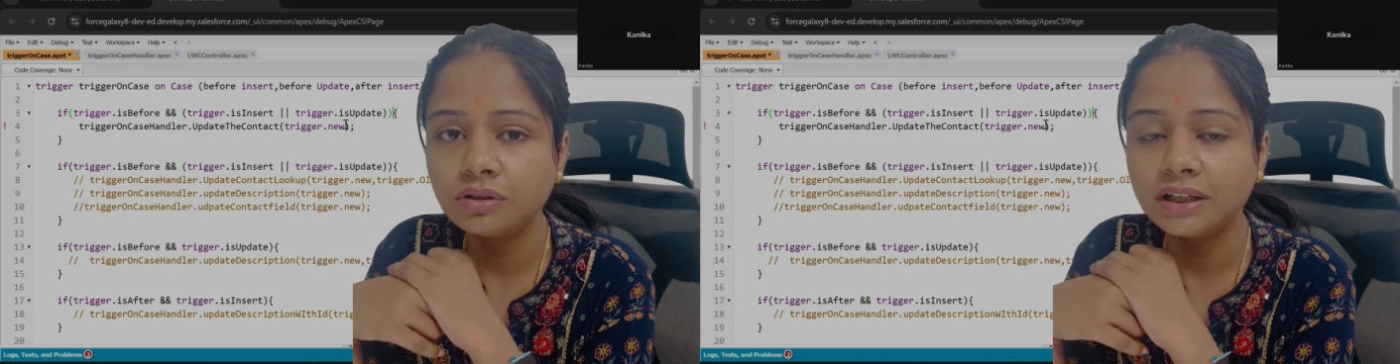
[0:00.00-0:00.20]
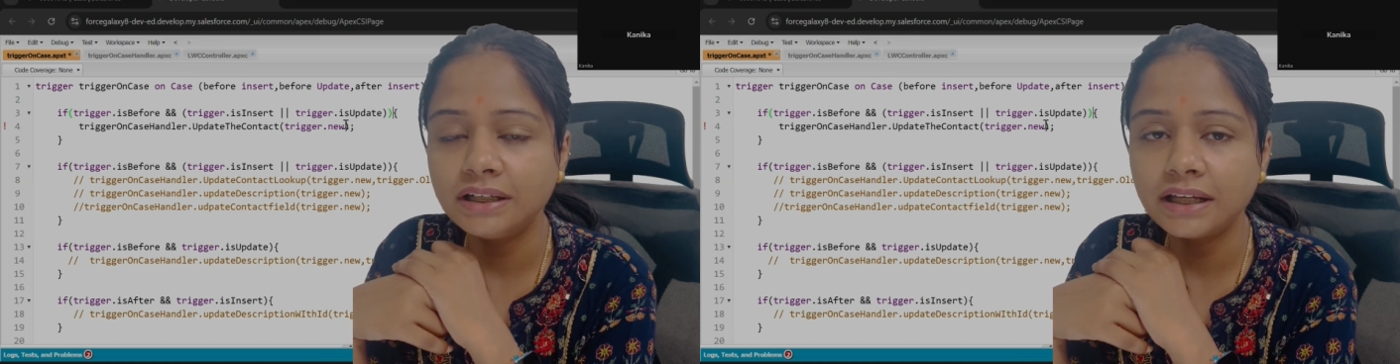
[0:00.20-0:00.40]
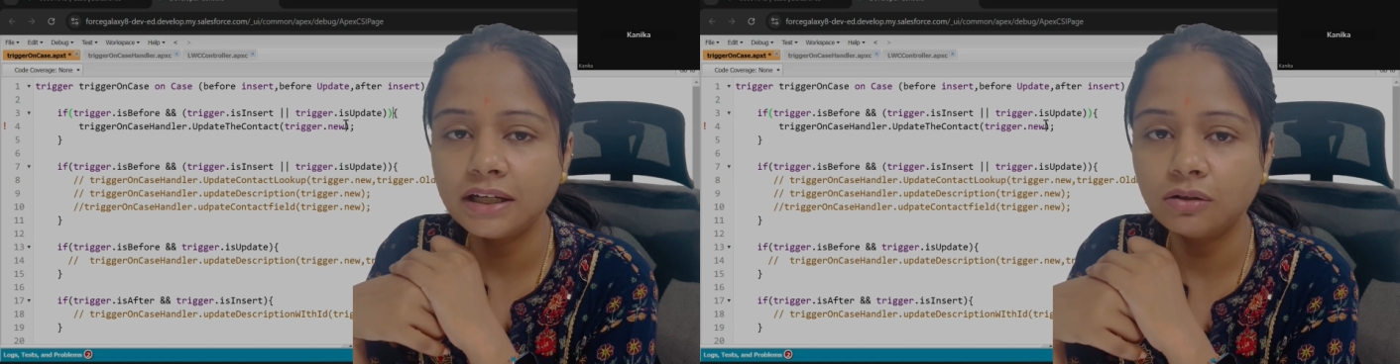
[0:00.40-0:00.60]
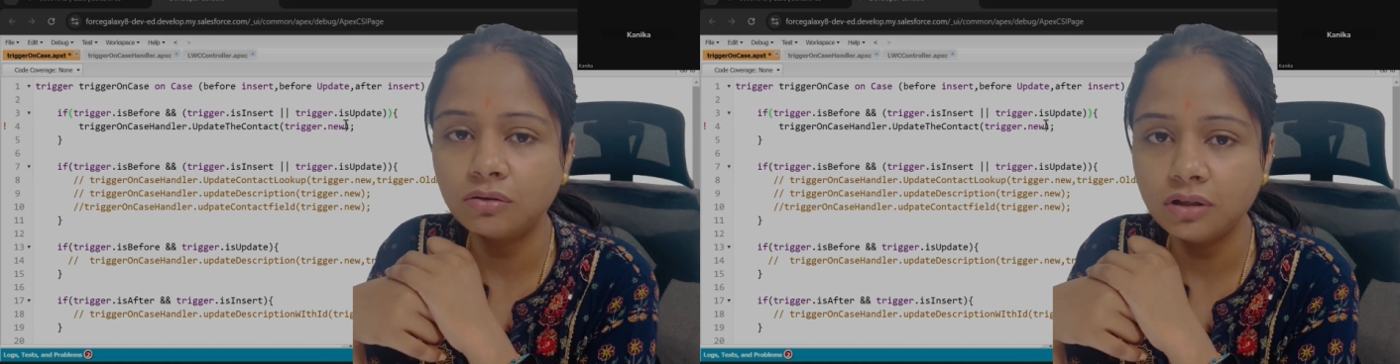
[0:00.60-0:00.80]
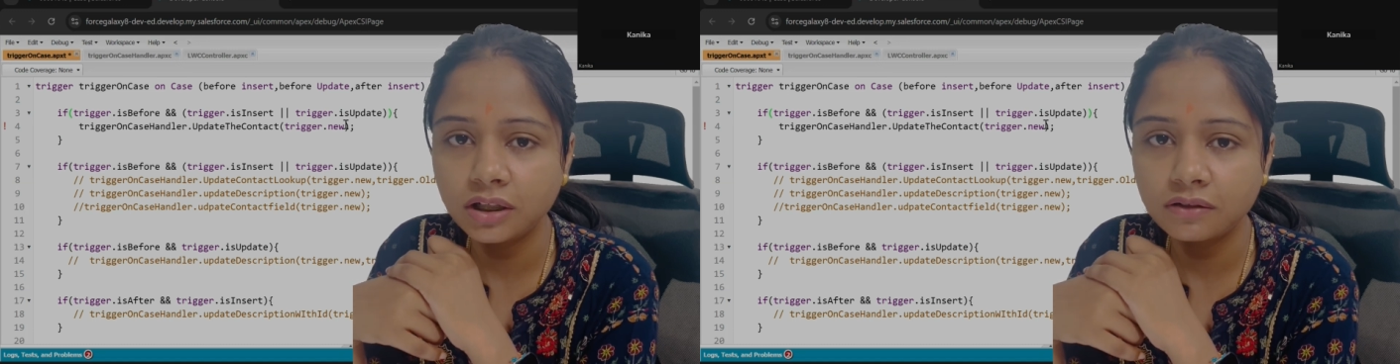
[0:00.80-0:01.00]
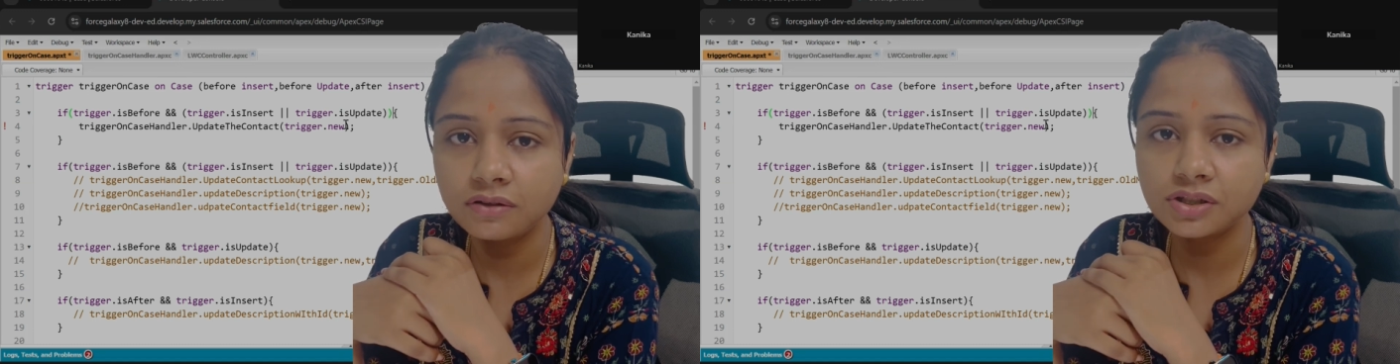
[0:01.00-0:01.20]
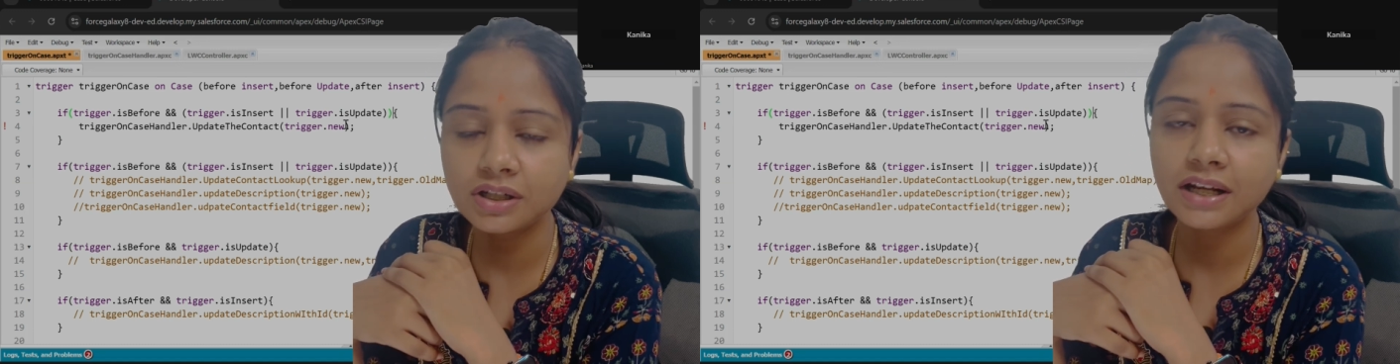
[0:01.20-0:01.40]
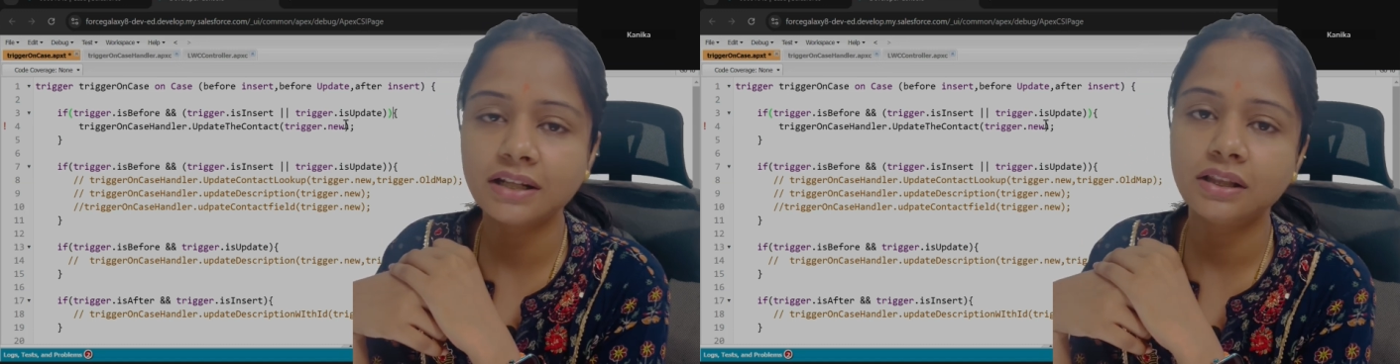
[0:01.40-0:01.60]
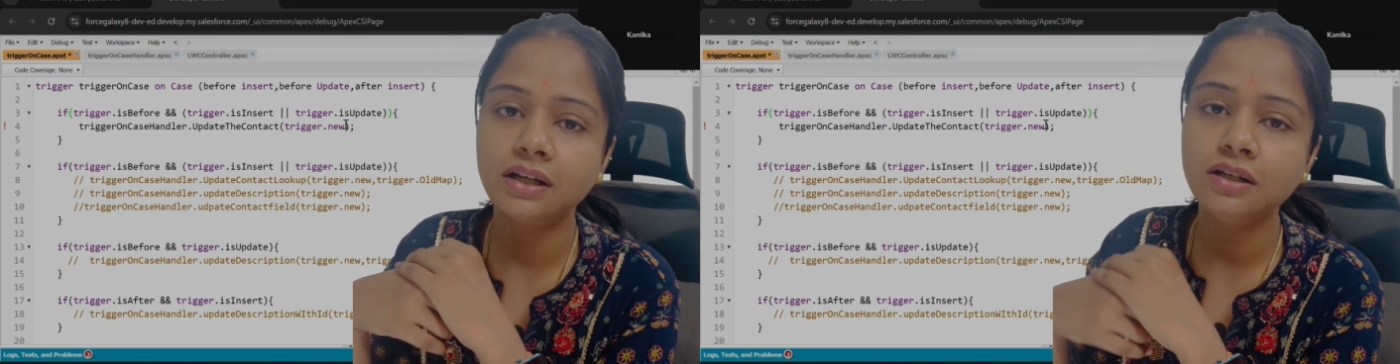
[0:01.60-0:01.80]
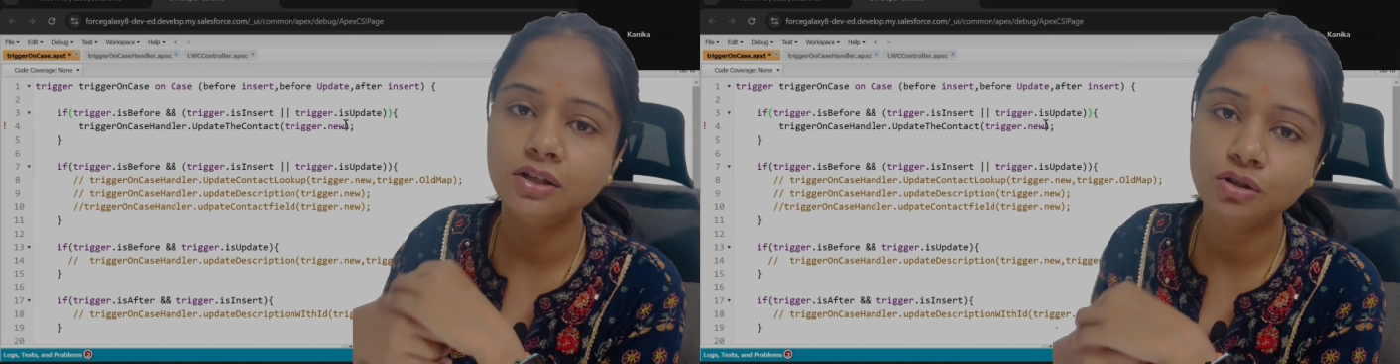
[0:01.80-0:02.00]
contain older version and
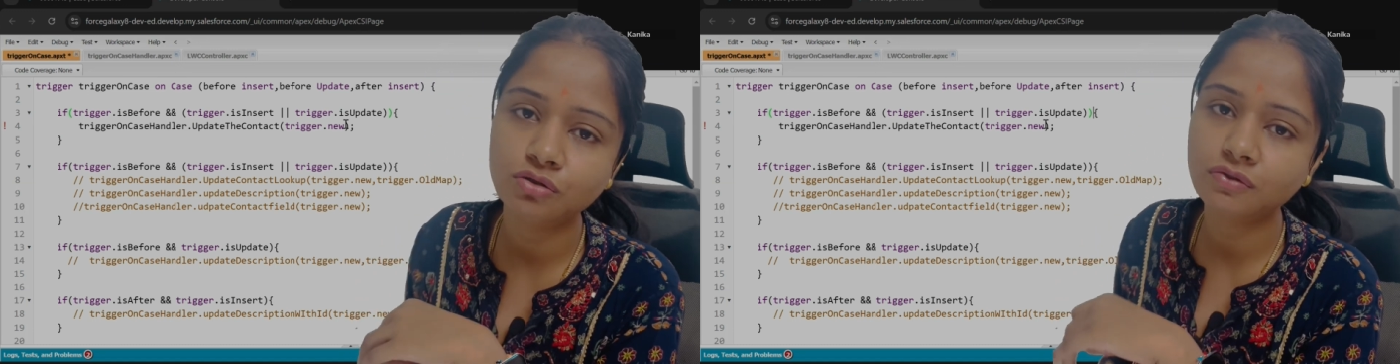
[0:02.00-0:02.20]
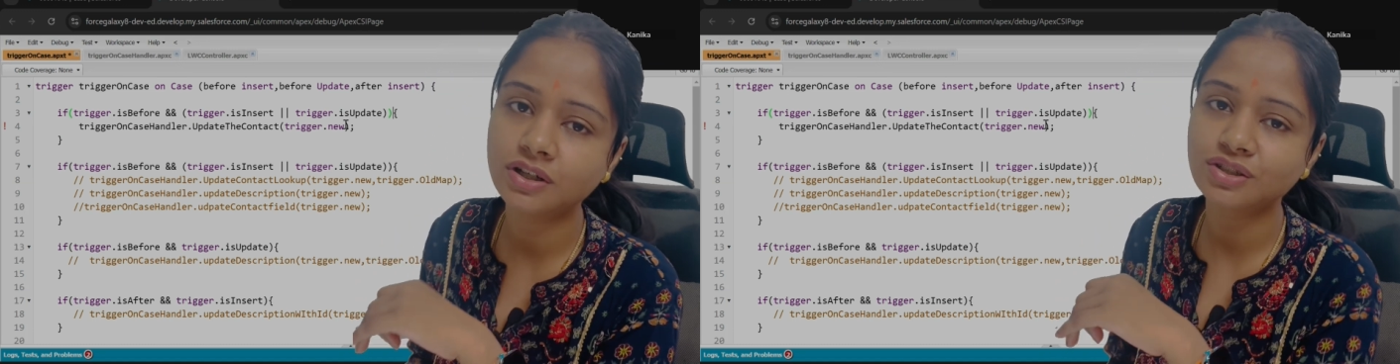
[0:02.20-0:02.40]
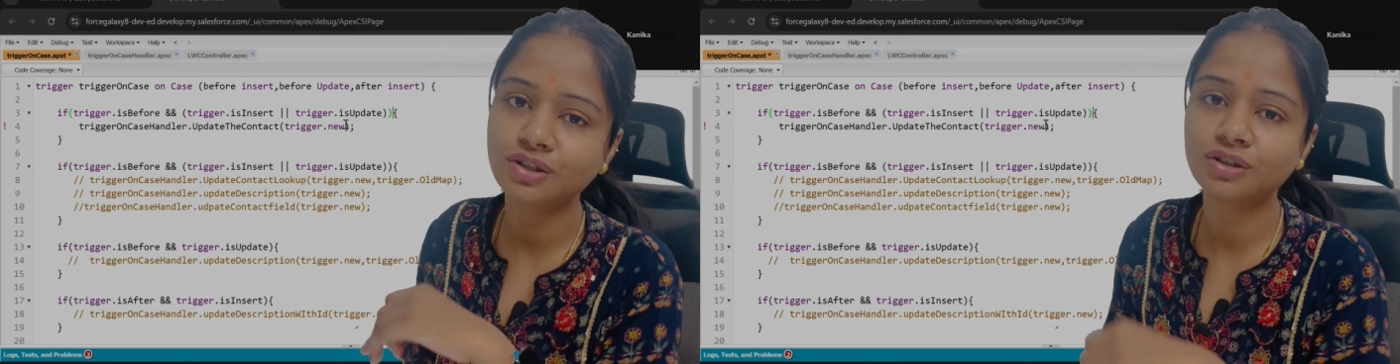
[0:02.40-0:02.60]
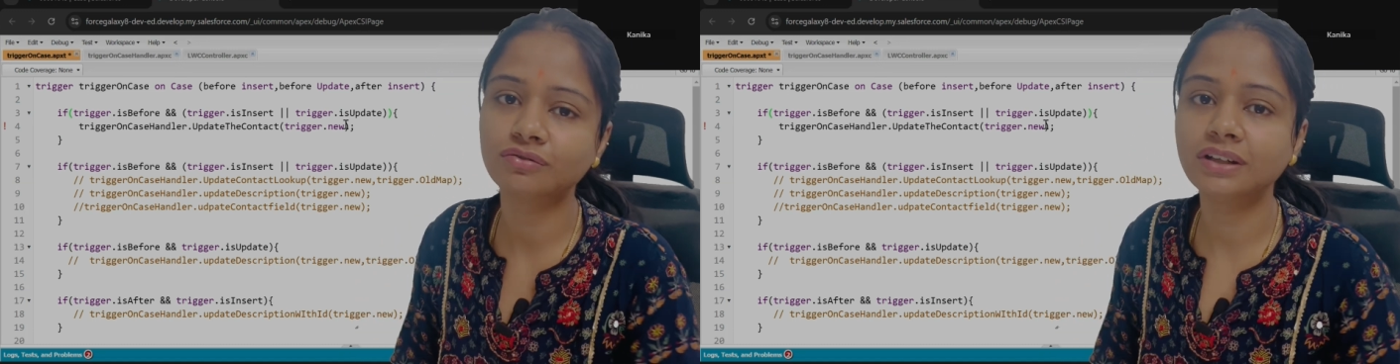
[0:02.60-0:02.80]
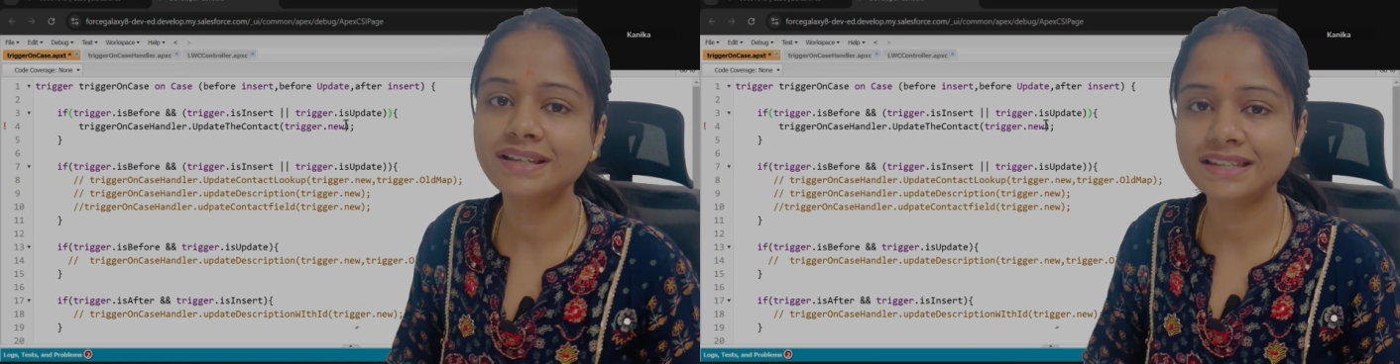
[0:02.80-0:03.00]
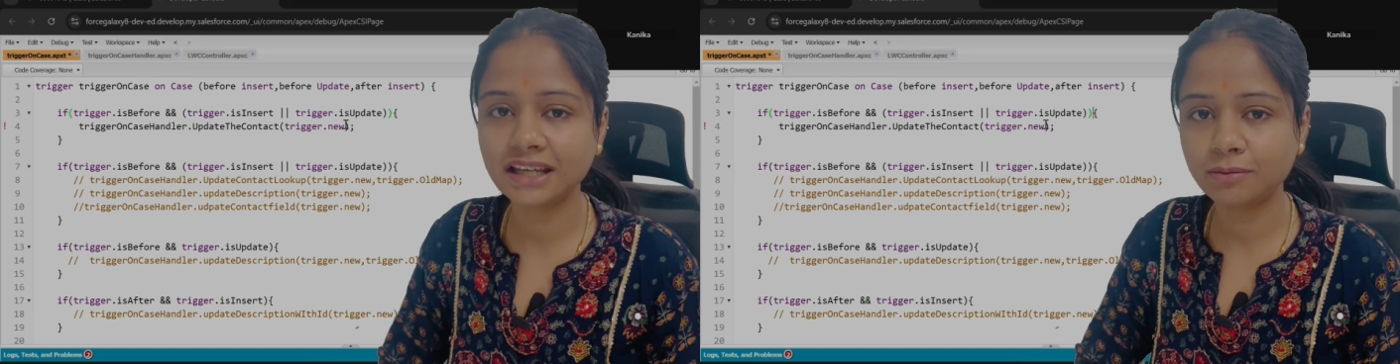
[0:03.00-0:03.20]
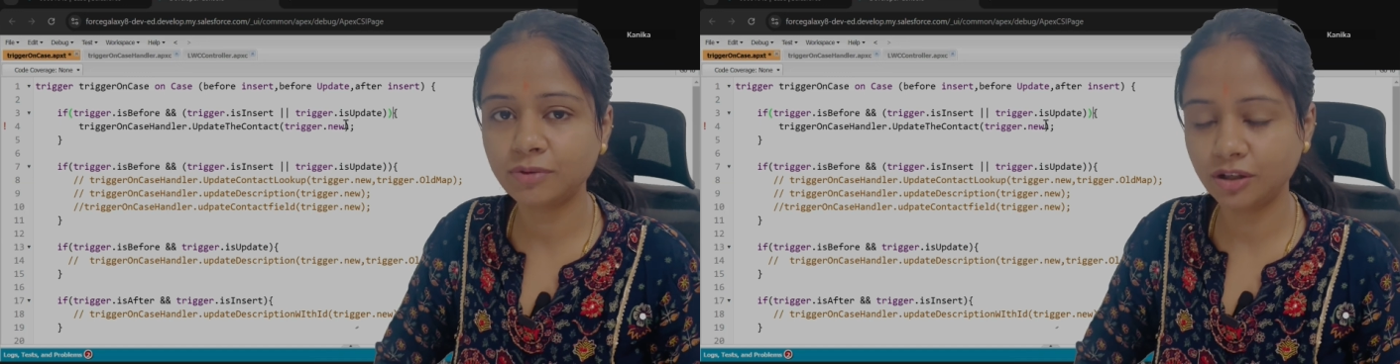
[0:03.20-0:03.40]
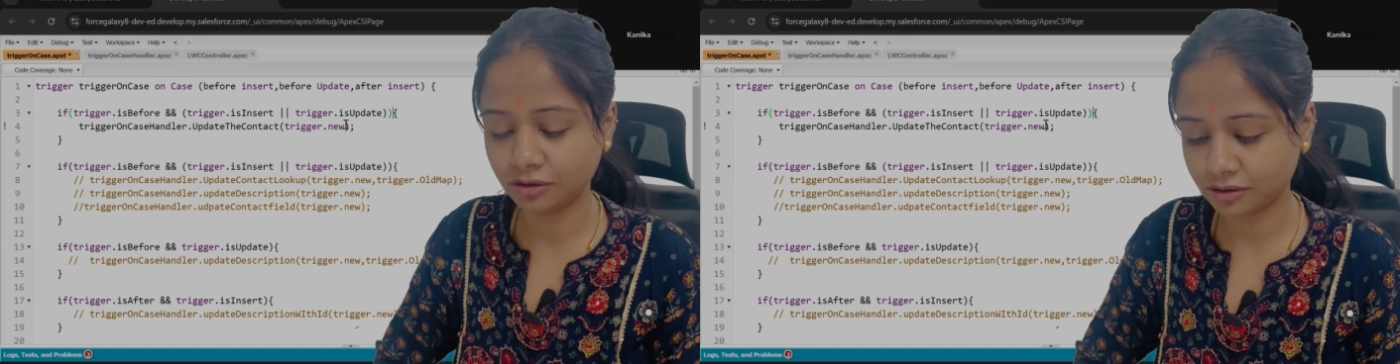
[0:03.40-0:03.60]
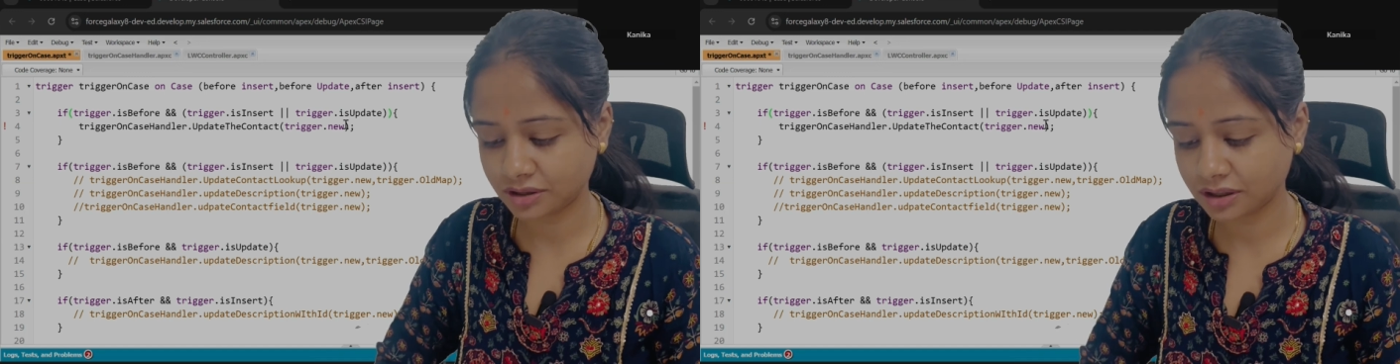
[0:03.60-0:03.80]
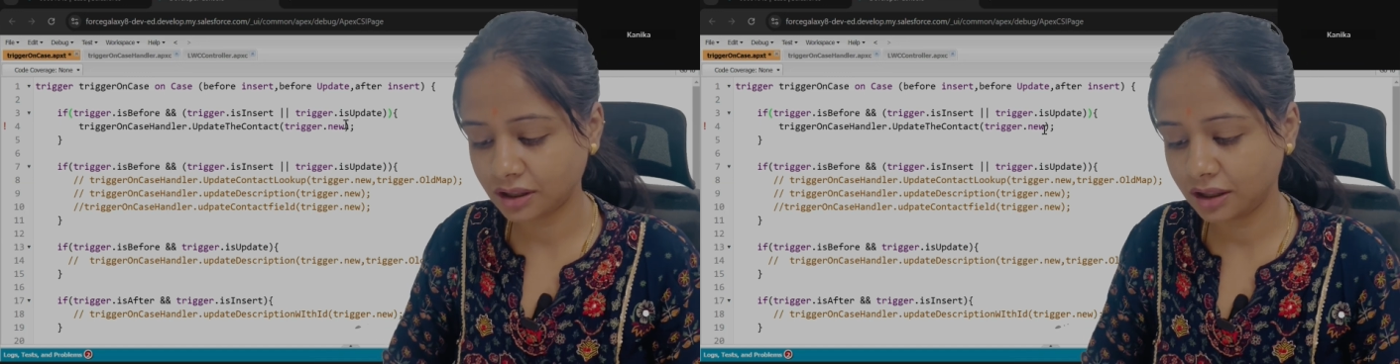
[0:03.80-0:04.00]
the new version of the same records.